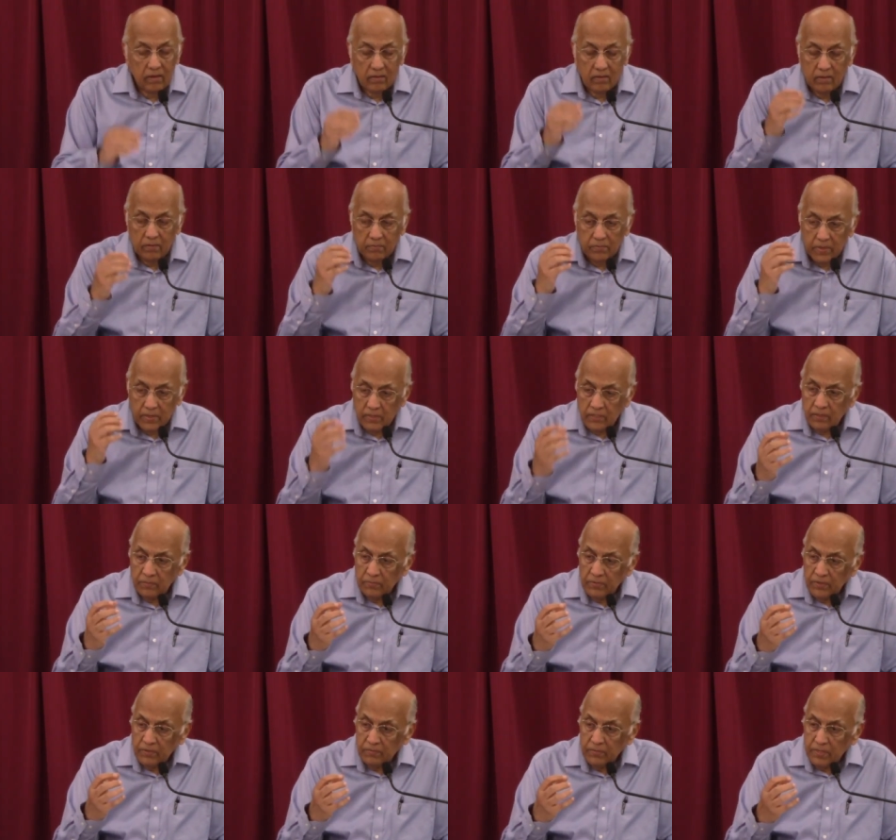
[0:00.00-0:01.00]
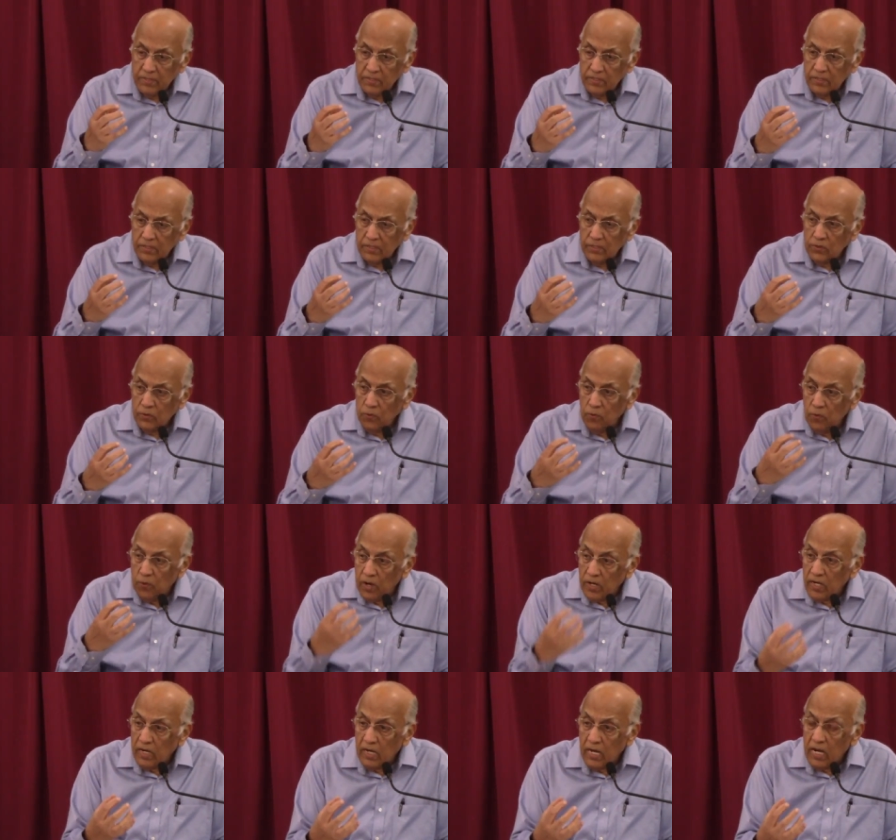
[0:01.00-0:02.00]
The principle of business is
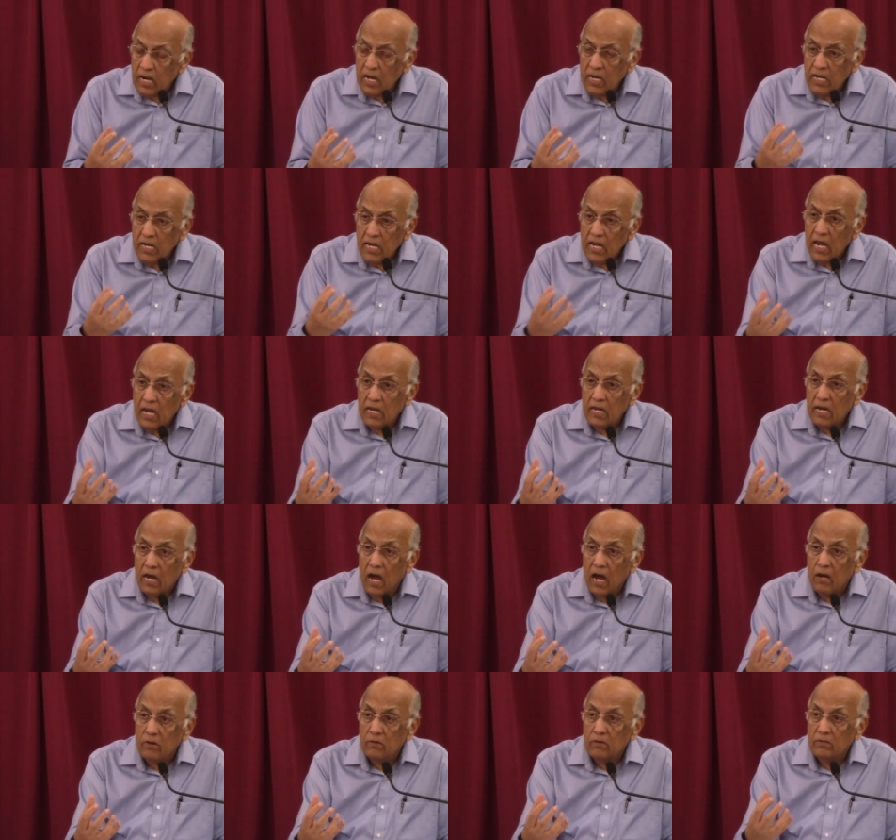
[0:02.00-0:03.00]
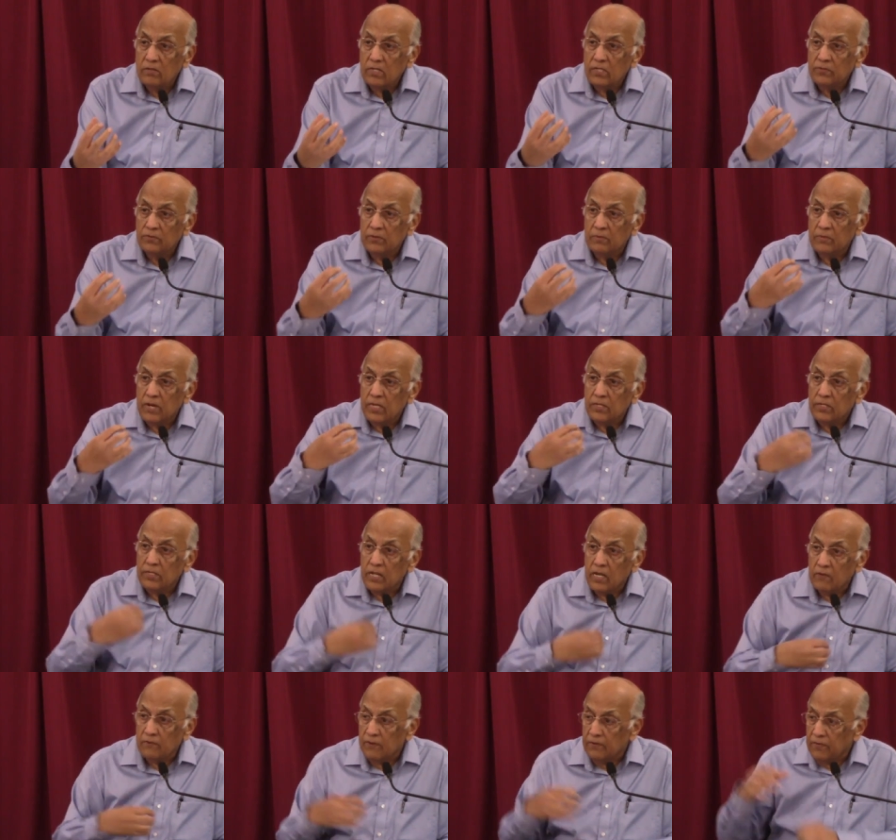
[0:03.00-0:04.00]
what can I get out of this for
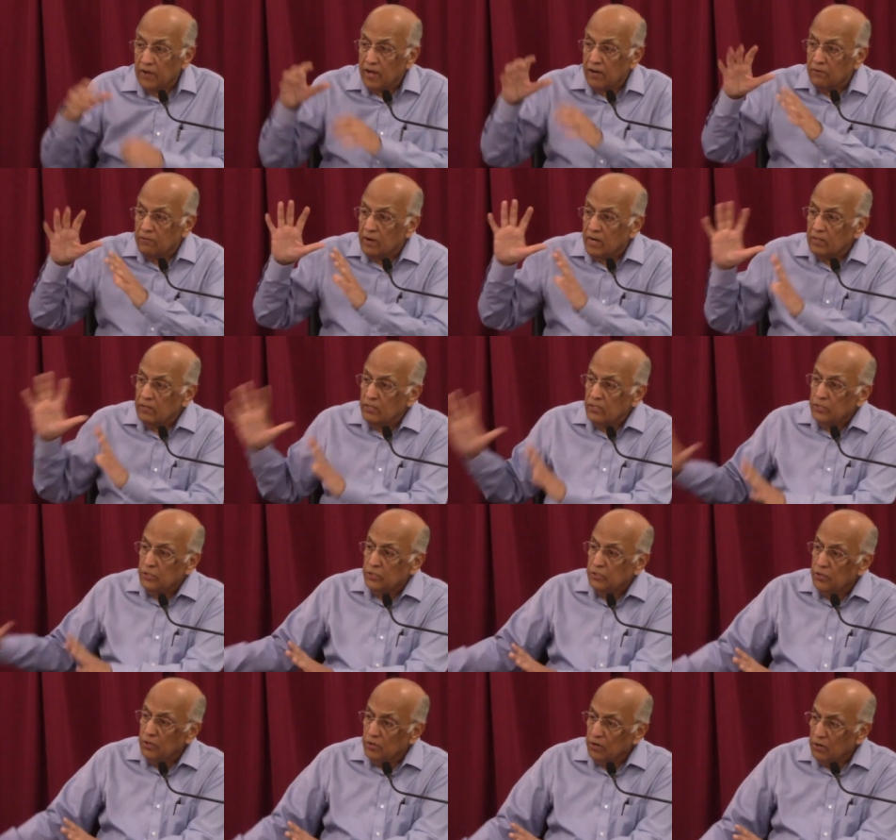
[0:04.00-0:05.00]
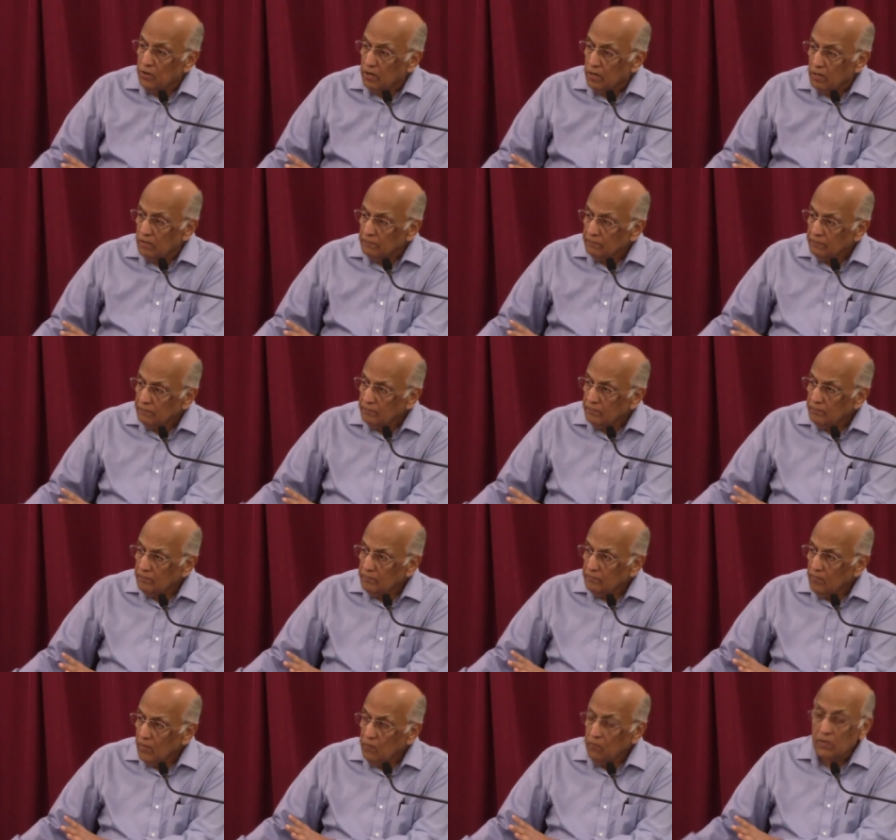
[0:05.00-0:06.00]
myself? If I run this store,
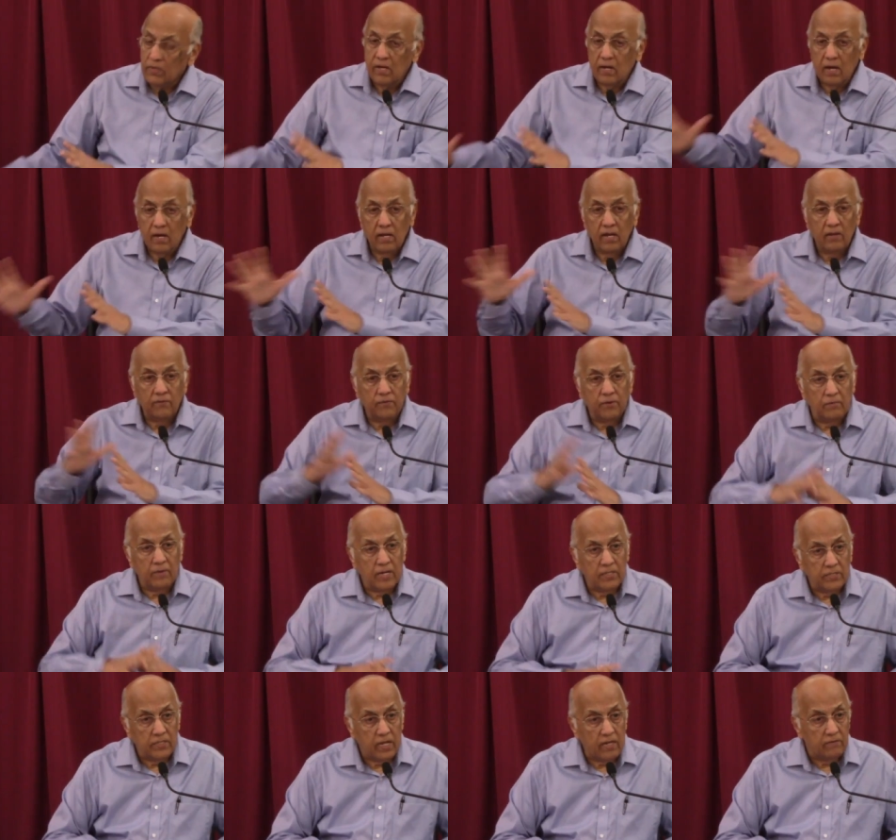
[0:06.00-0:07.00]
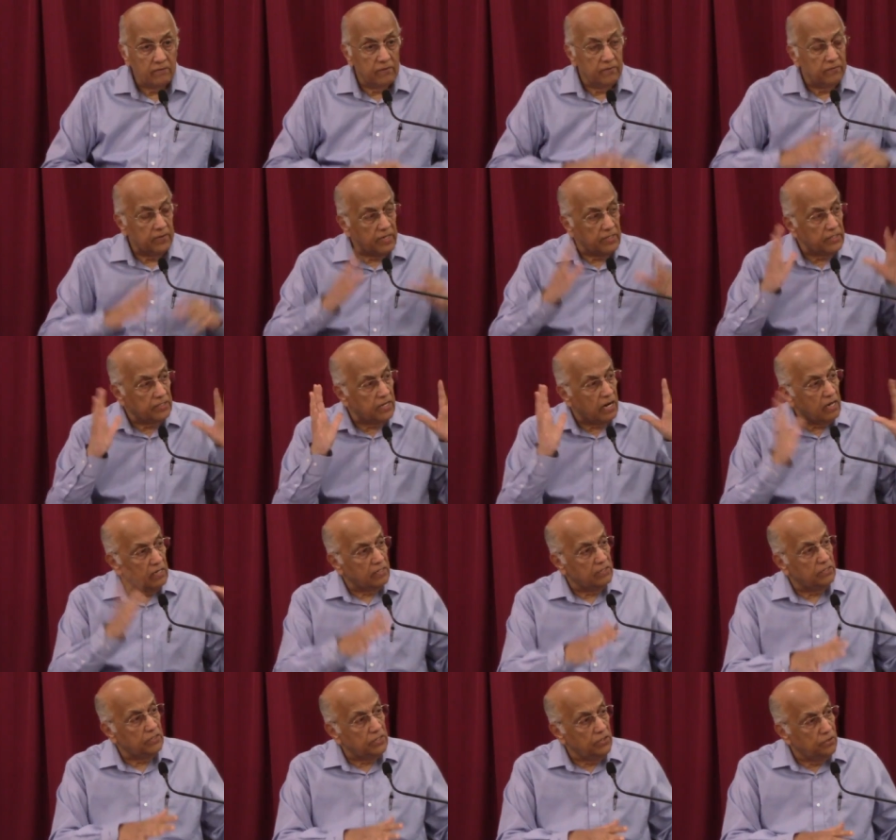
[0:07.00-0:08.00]
what can I get for myself? If I
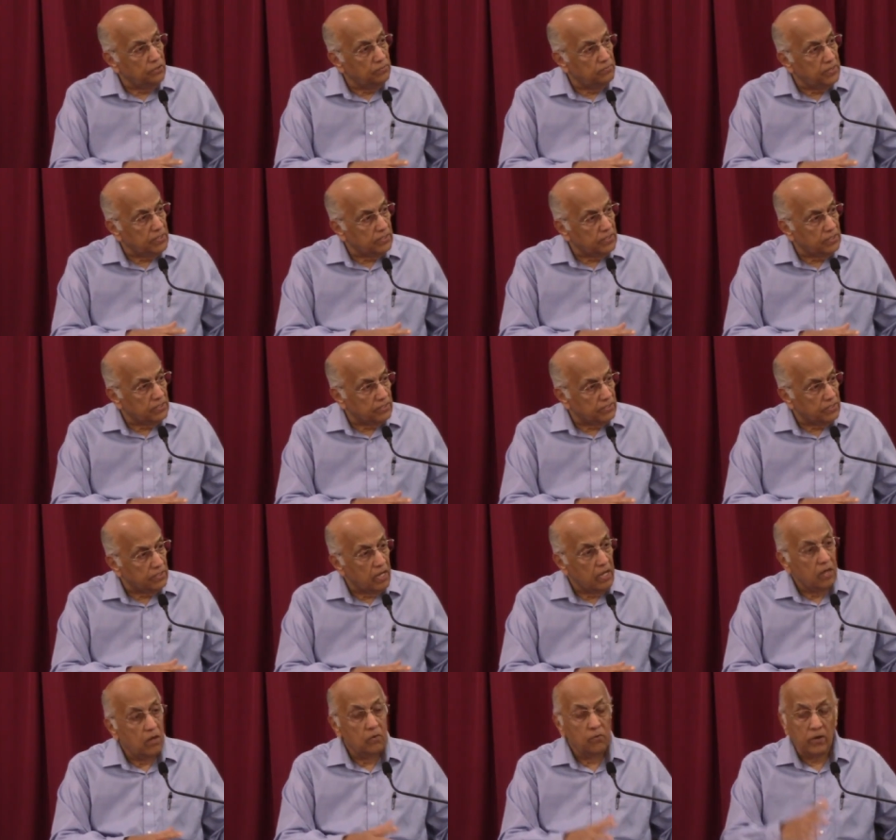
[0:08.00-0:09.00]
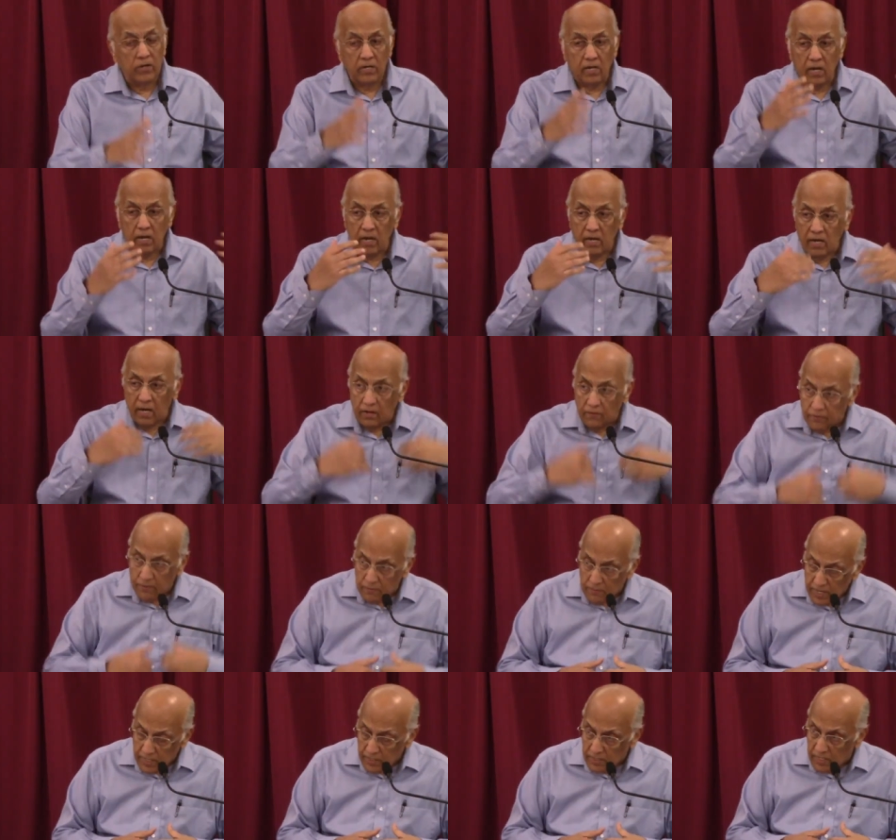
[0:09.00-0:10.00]
start this new business, what can I get
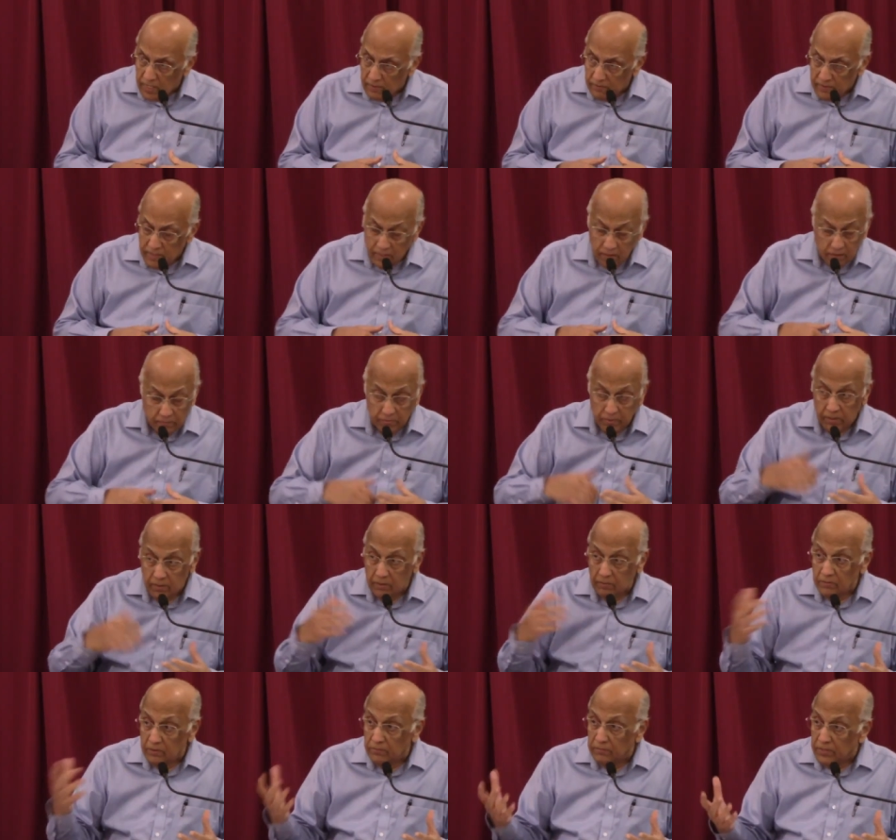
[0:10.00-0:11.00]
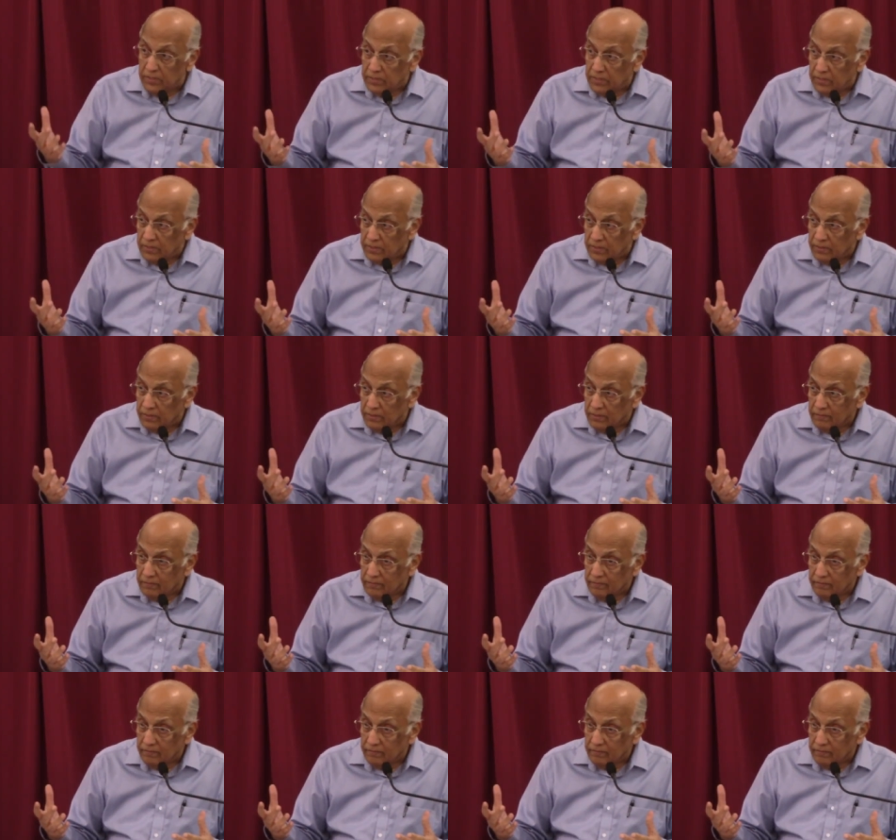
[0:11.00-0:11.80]
for myself? That's the principle of business.